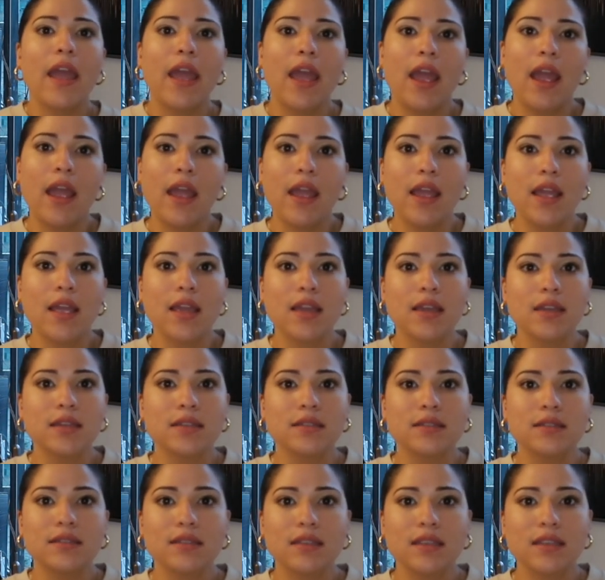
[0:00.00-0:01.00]

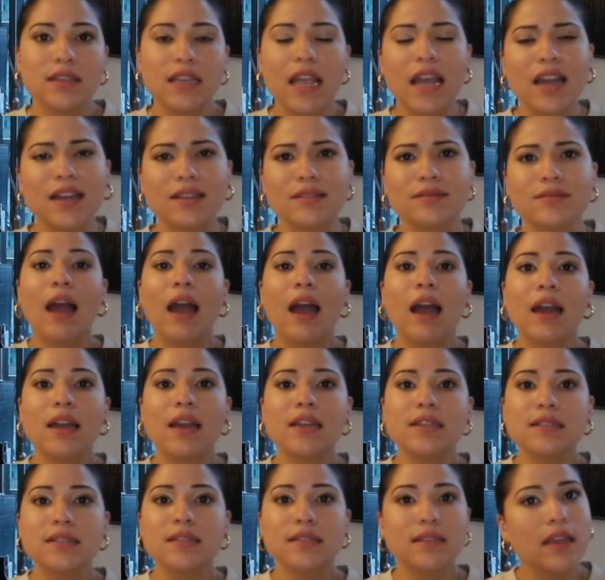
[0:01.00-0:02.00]
And yeah,
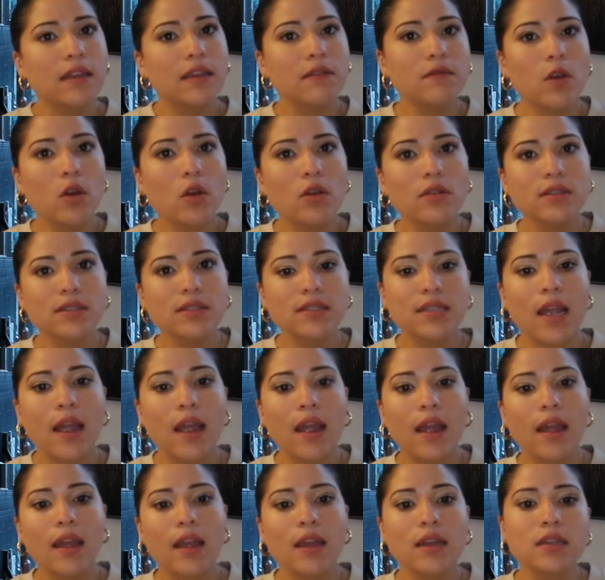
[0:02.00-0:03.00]
I saved all the
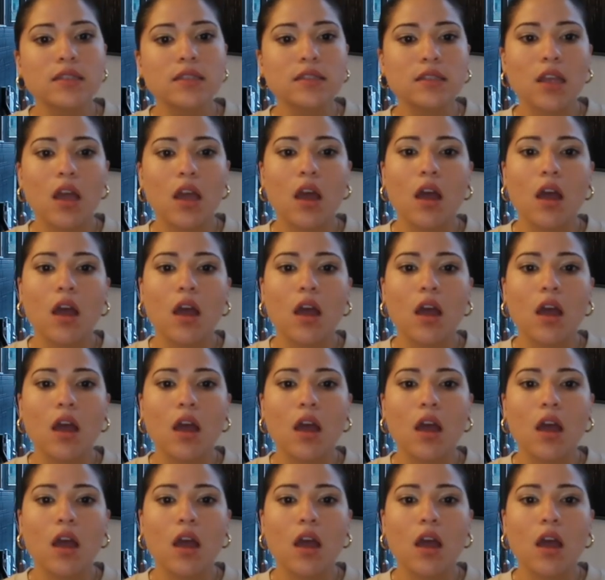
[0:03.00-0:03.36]
tags